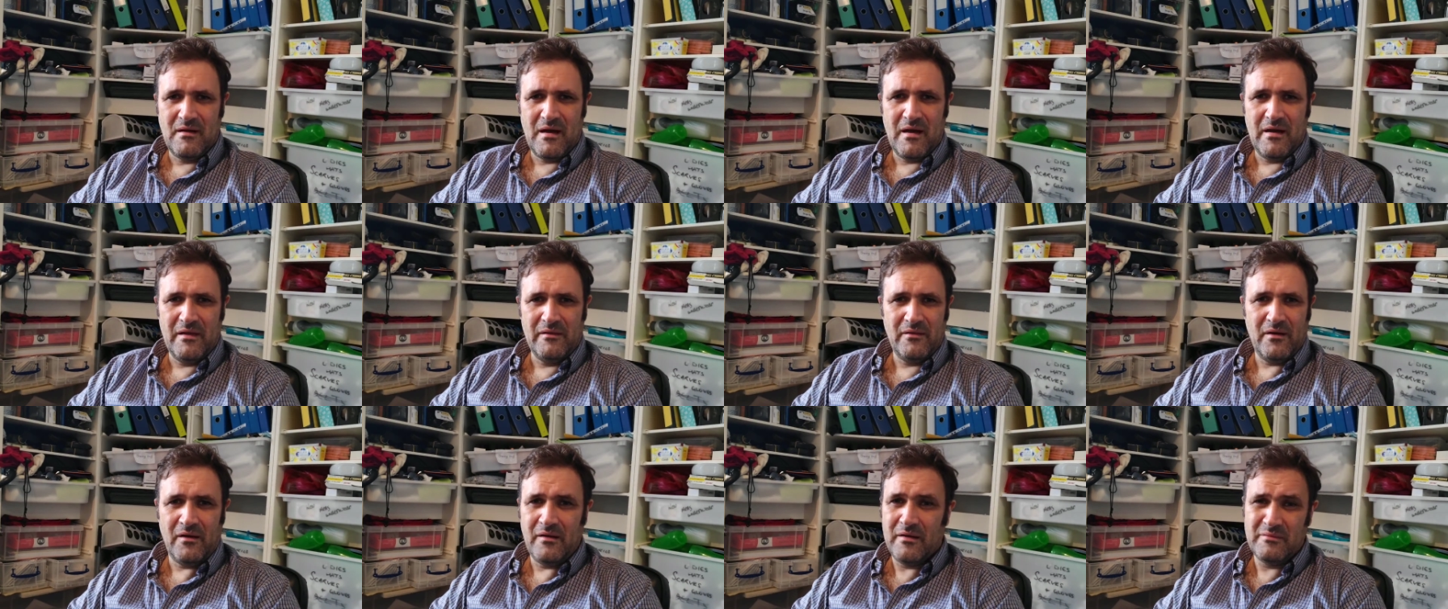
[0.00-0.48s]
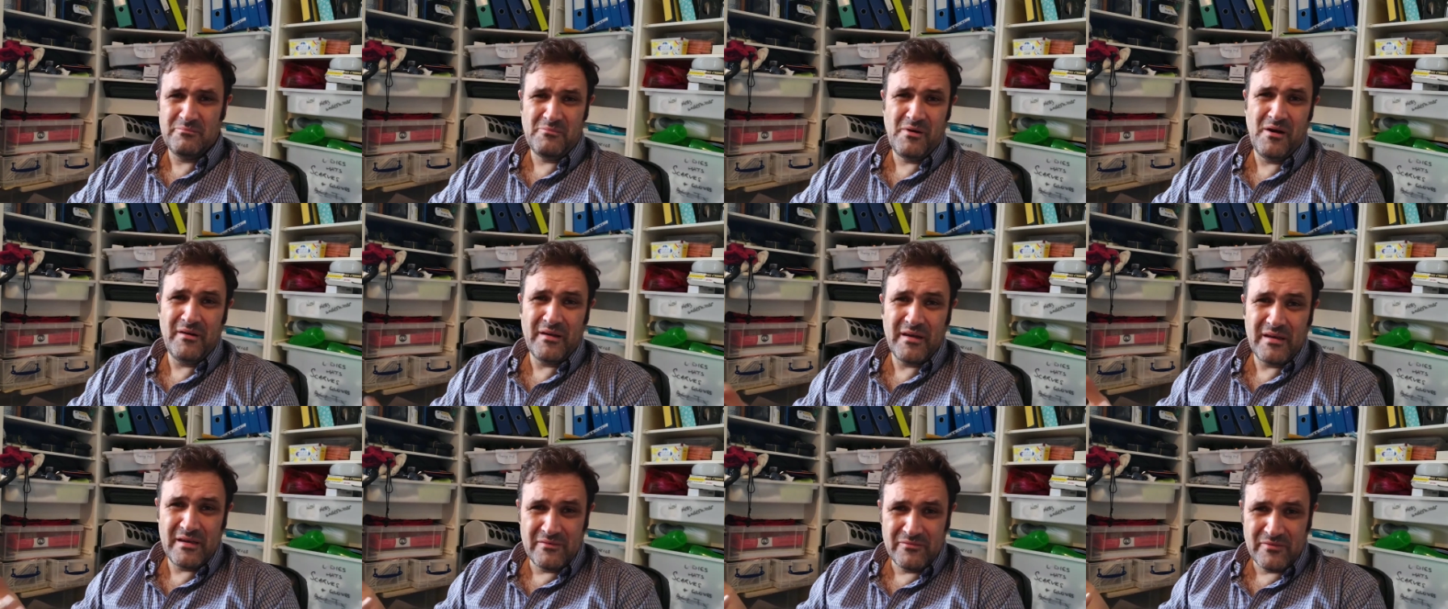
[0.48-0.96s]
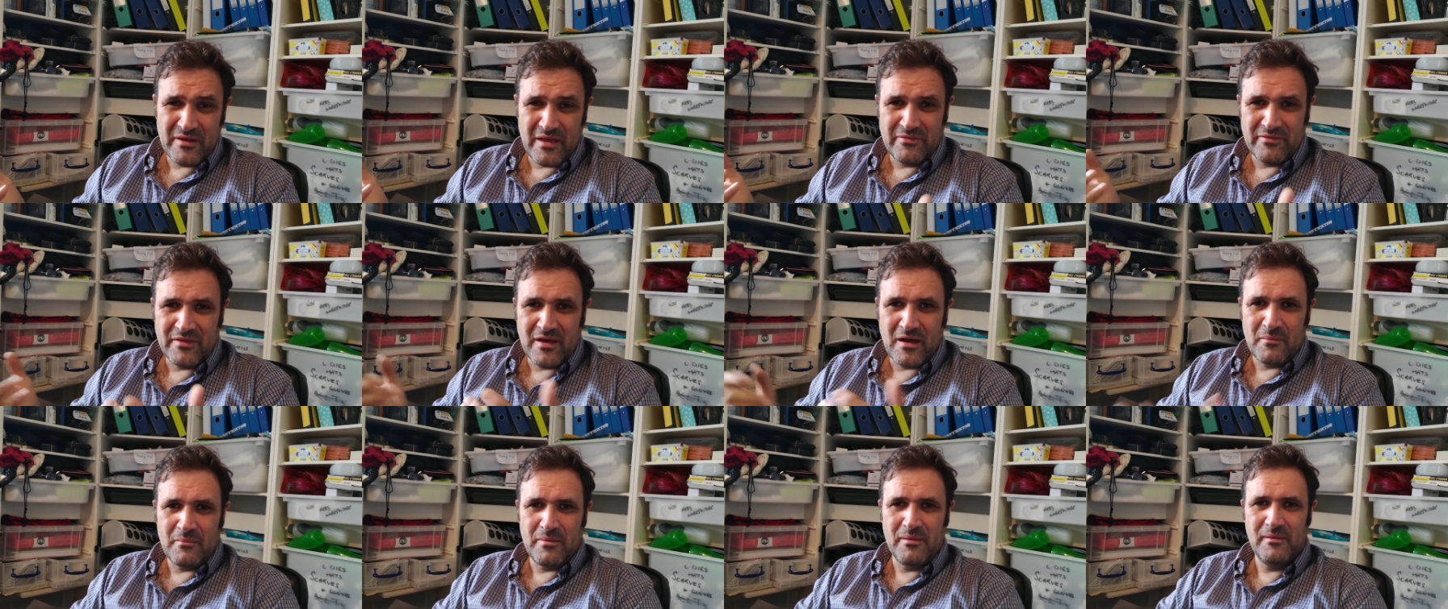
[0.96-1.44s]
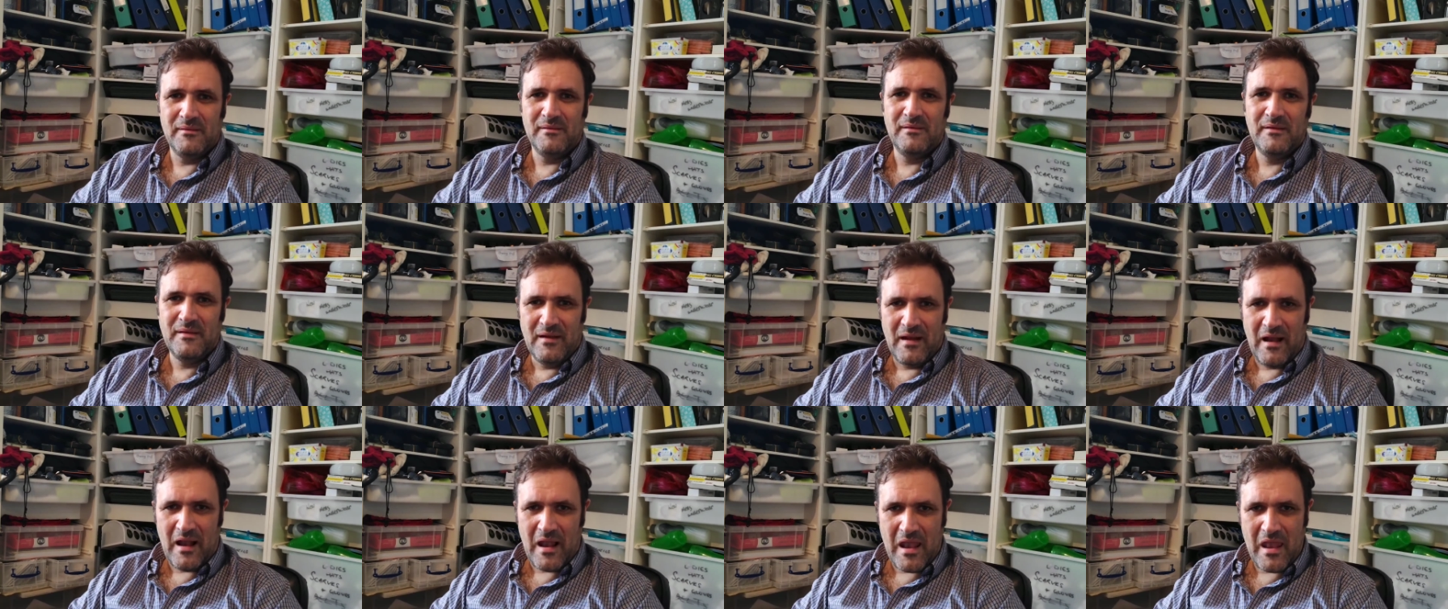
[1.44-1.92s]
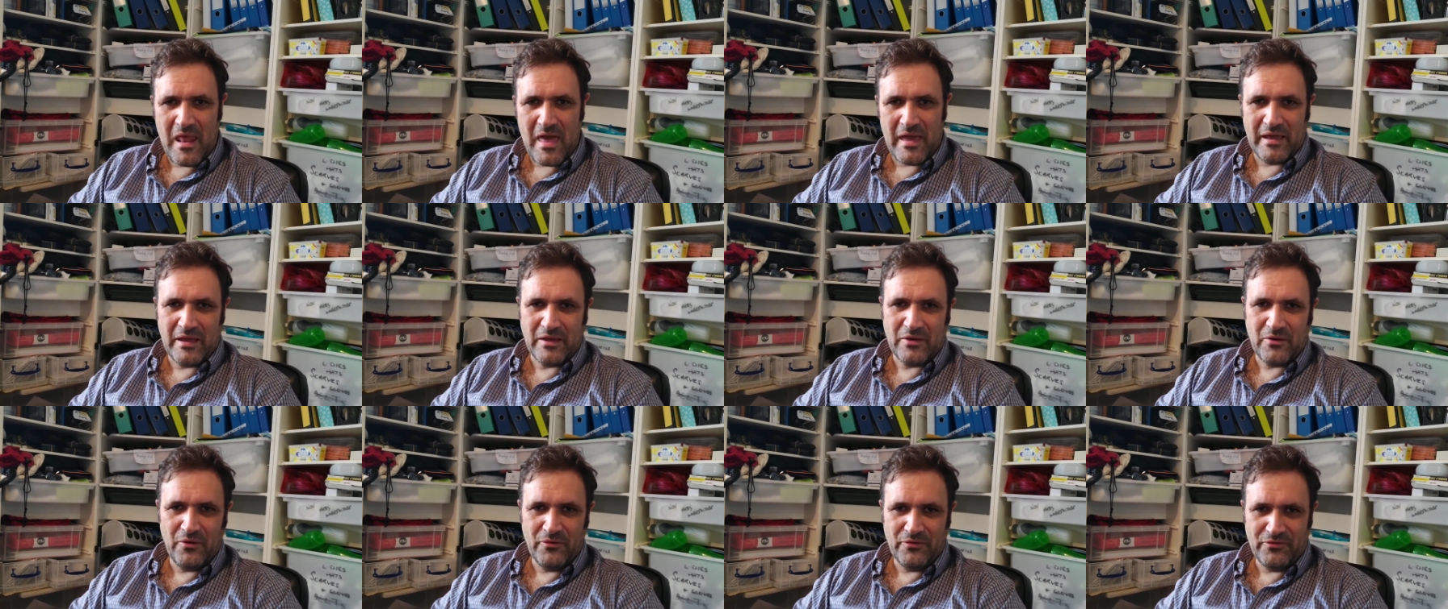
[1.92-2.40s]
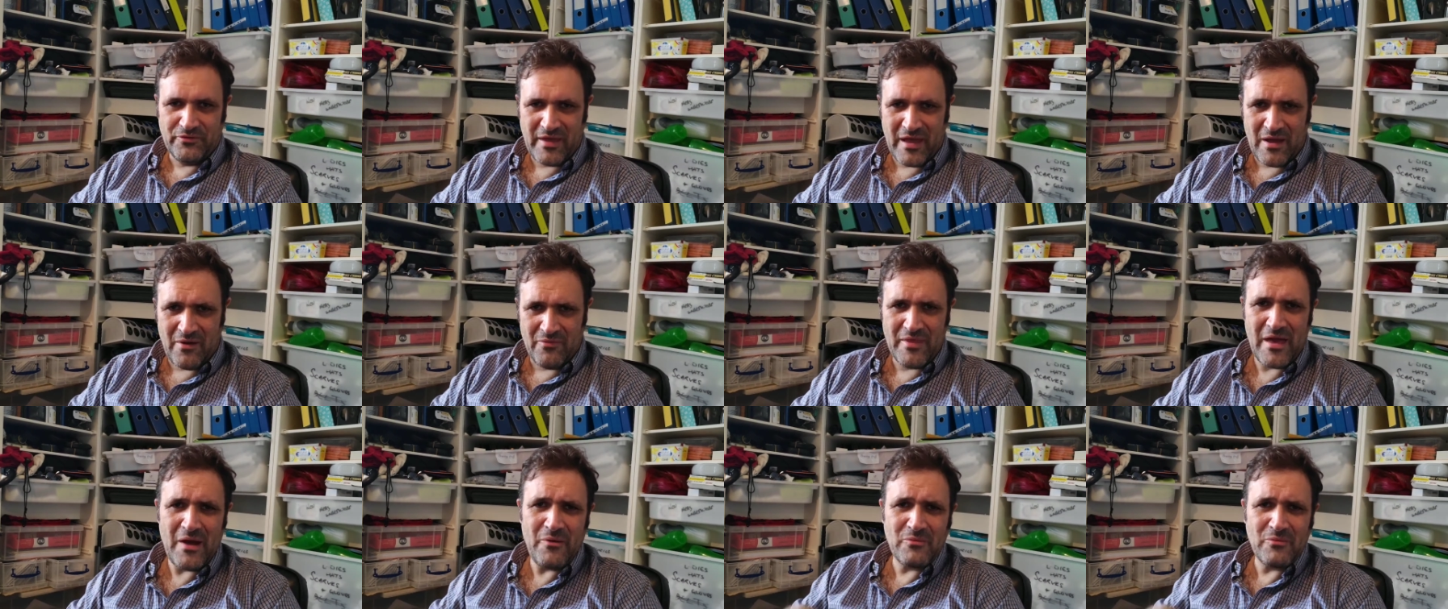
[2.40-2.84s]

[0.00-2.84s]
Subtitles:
and I might even end up letting God down.